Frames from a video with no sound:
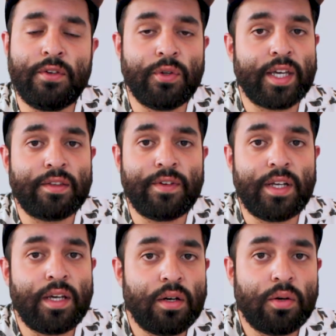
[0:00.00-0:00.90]
you like the
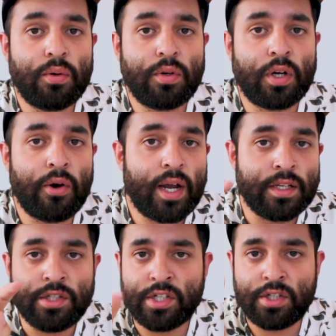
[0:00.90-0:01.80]
video, go ahead
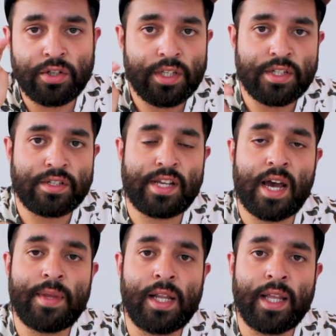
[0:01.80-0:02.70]
and gingerly just
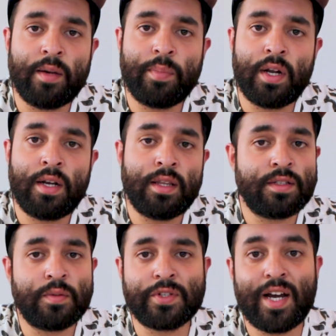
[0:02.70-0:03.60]
tap that like button
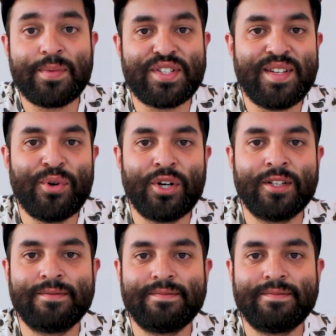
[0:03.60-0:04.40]
and subscribe to see more.